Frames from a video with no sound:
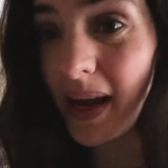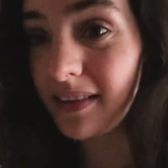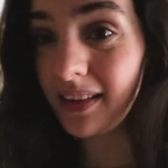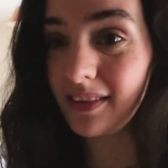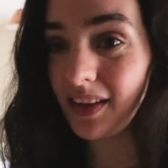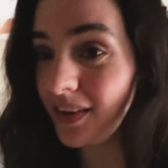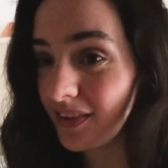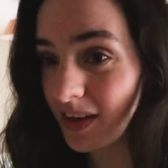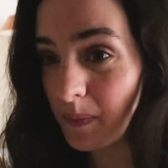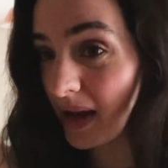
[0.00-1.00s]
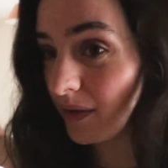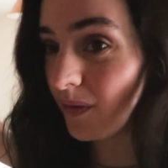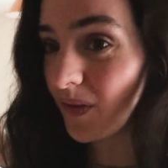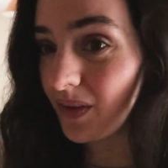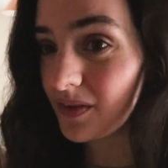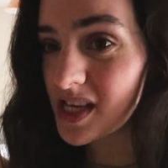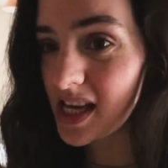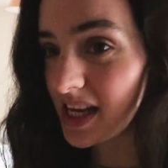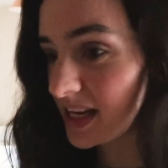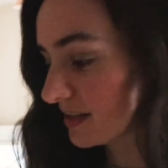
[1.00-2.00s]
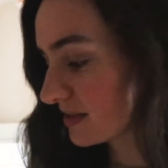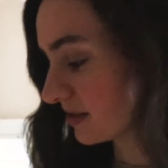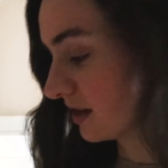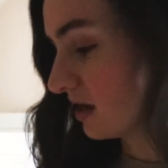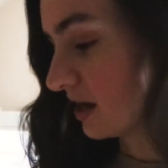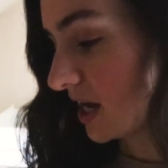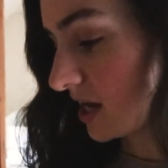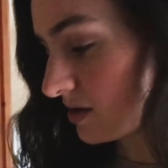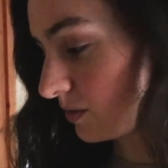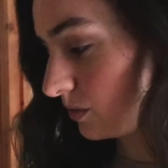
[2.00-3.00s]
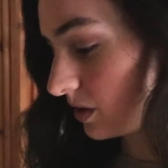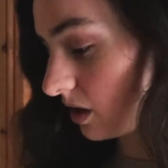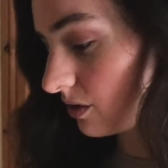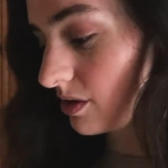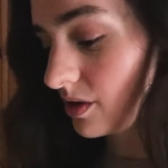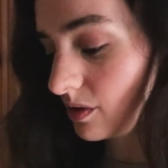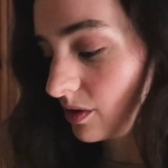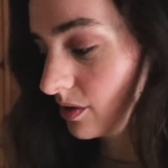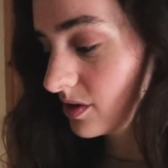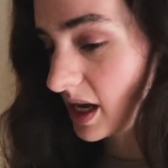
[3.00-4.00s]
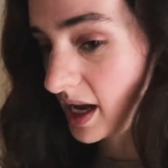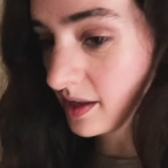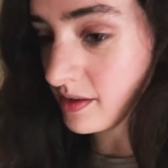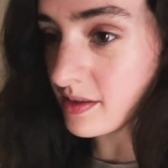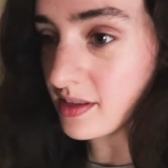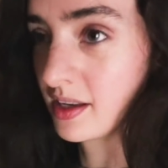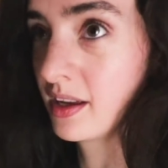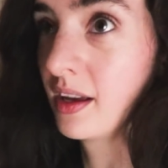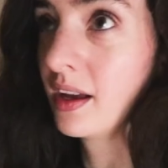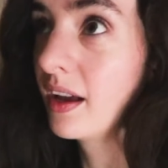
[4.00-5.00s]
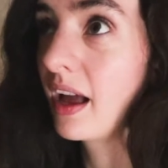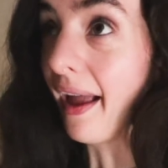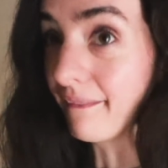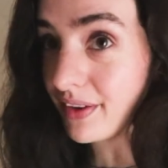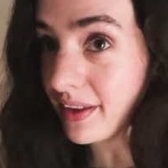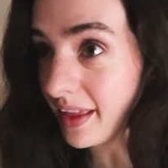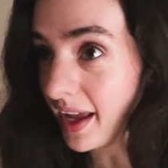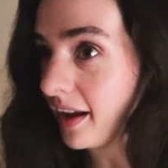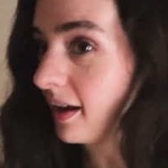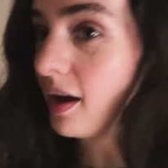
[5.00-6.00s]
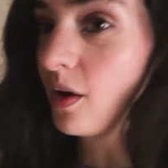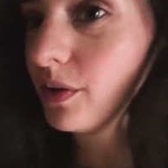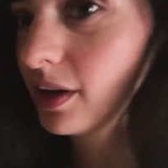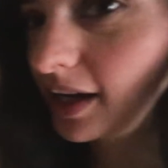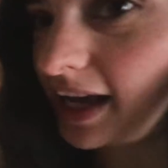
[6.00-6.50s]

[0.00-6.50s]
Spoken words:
painting to do because we're gonna paint all of these in all the corridors and everything. Oh, look